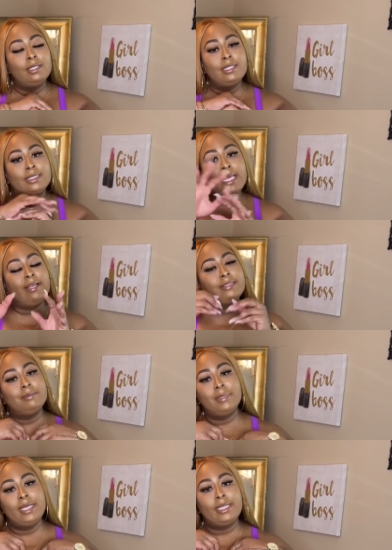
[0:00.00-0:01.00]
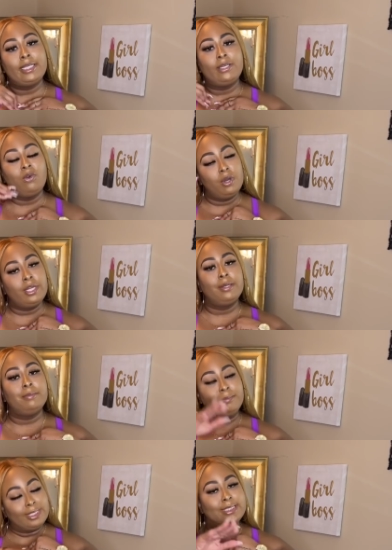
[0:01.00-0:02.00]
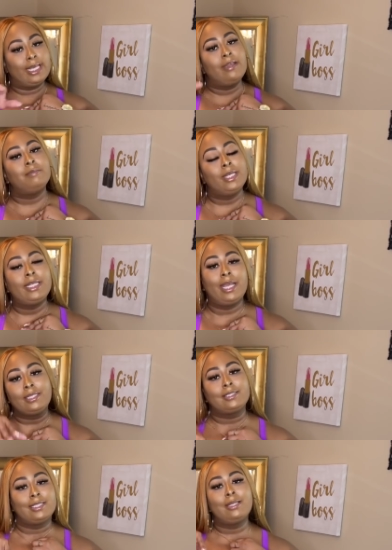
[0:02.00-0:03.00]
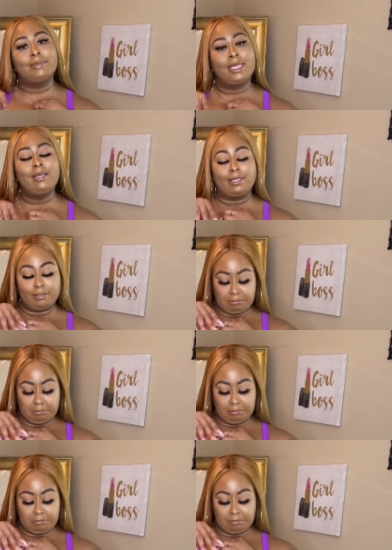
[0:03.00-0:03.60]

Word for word: Save some money. Order, but save money at the same time.